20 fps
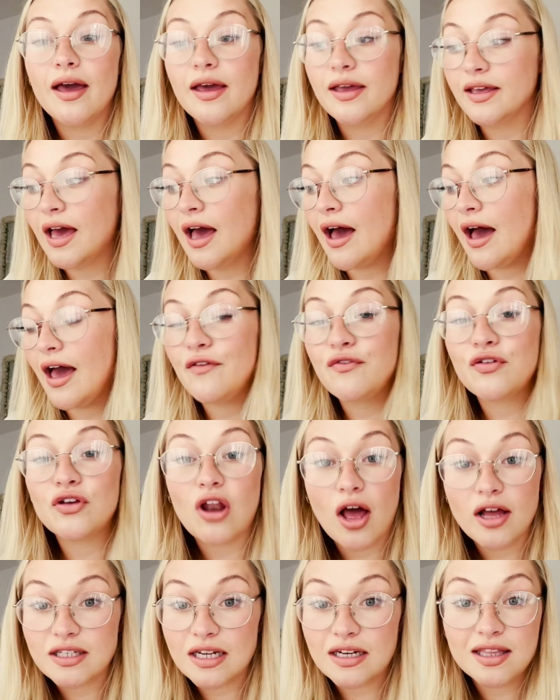Yeah, if you
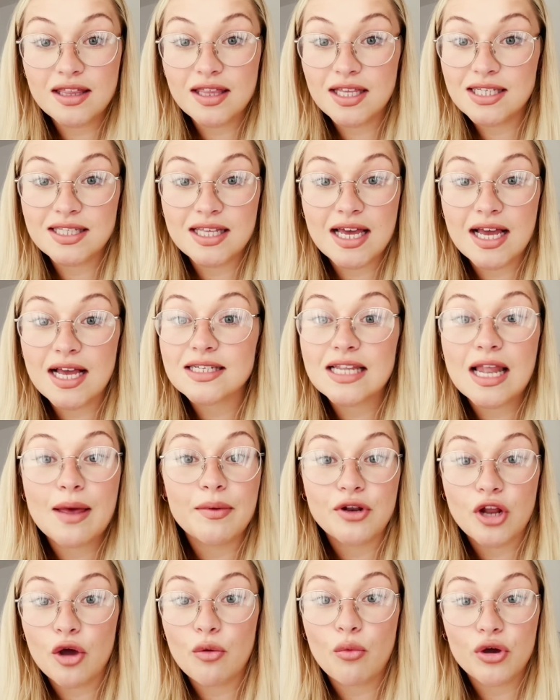liked any of these things, let me
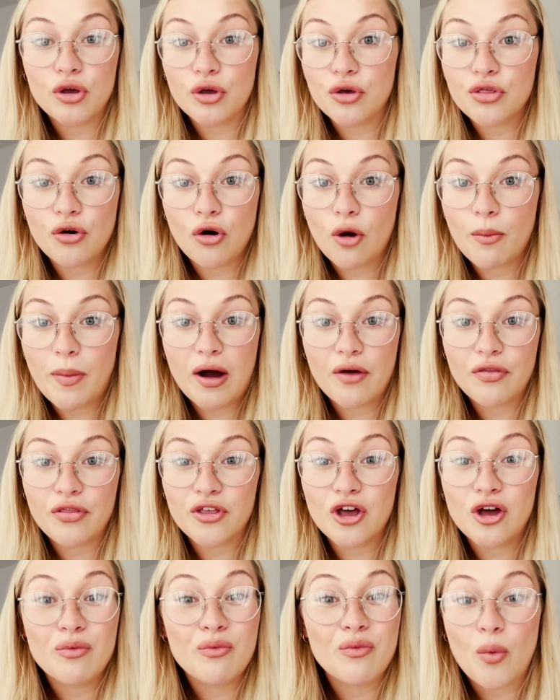know what you thought about
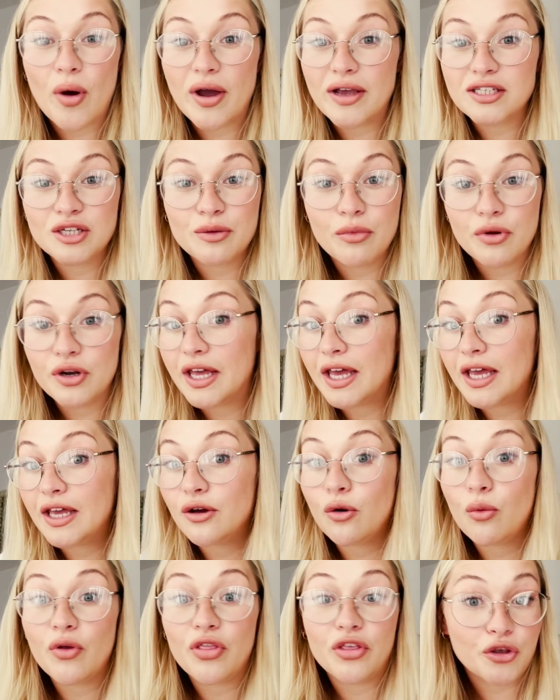them, waste of money, or
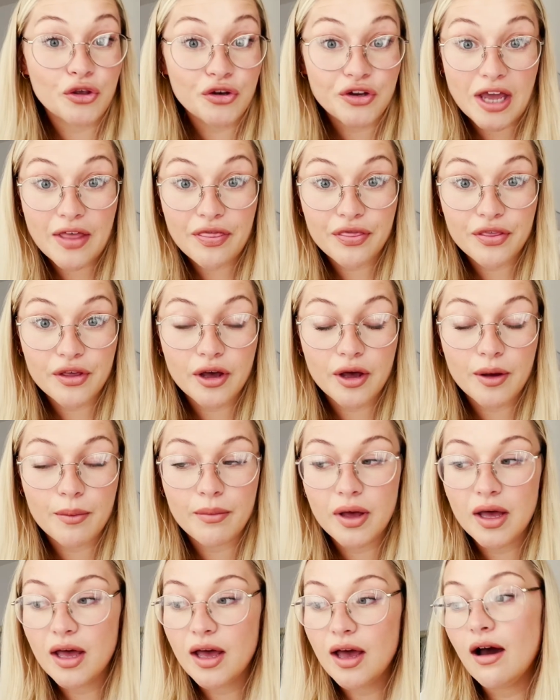whether you'd get
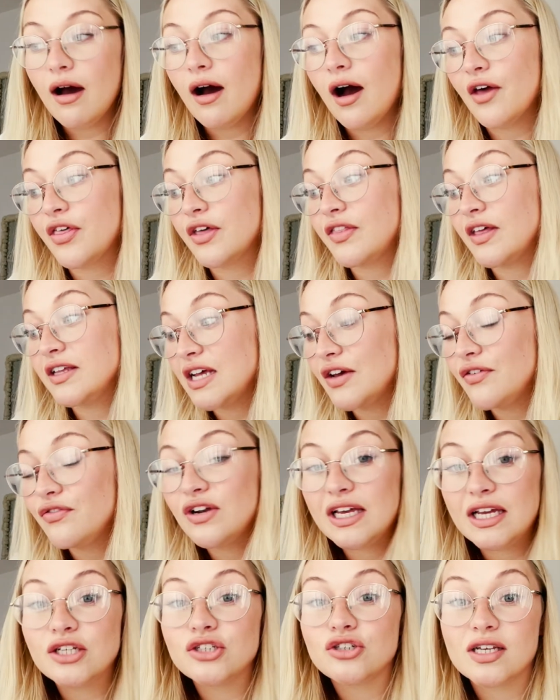them. I think they're
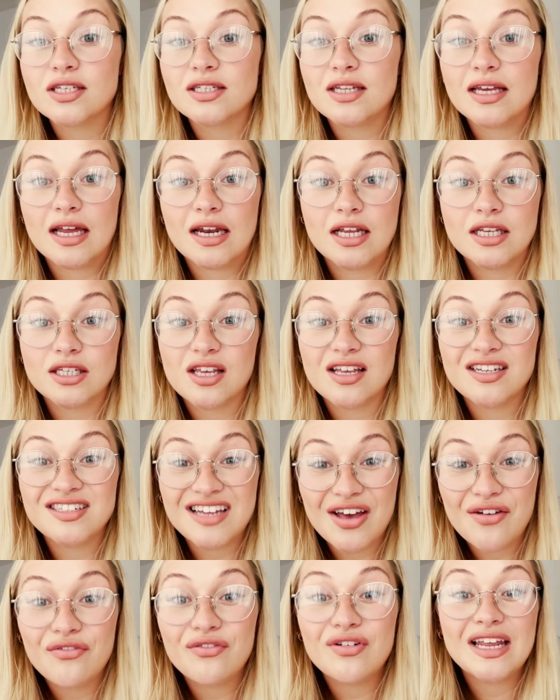definitely interesting, and it's
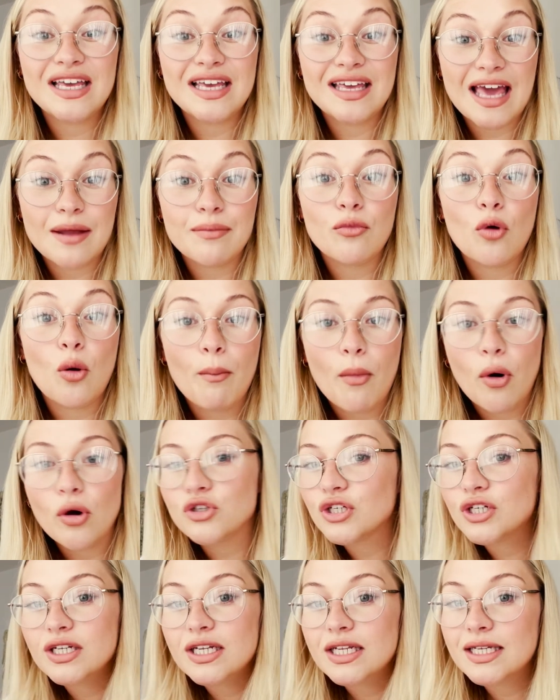definitely getting more
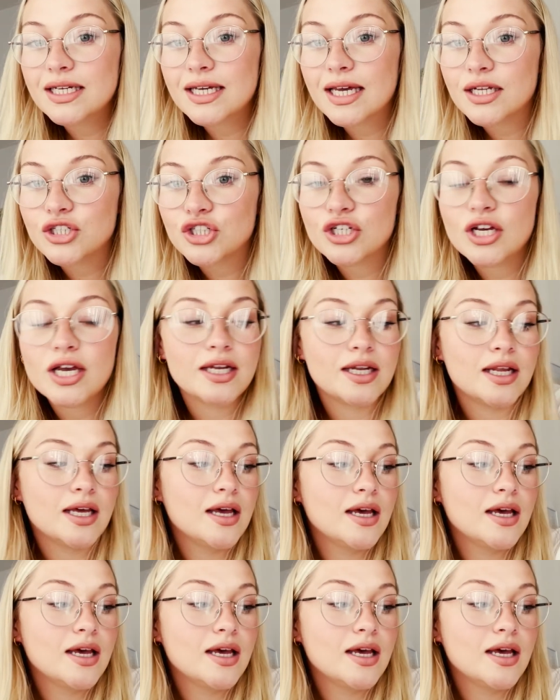modern in your kitchen,